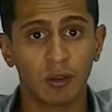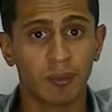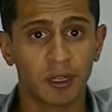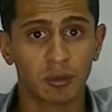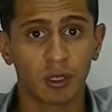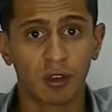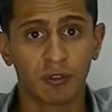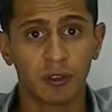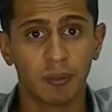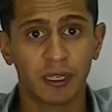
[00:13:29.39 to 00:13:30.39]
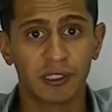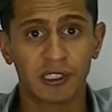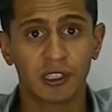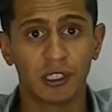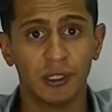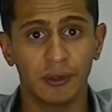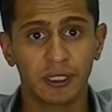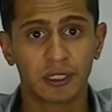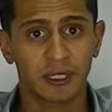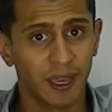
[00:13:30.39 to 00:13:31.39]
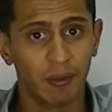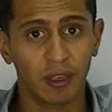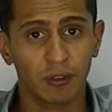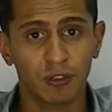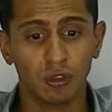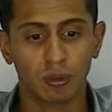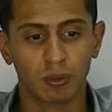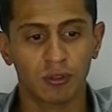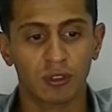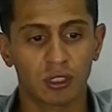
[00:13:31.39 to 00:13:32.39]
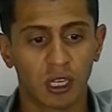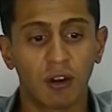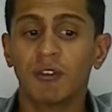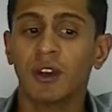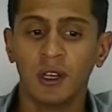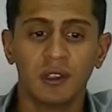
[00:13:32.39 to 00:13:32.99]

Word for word: you might as well go for the biggest and the newest, and that way you're future-proofed yourself.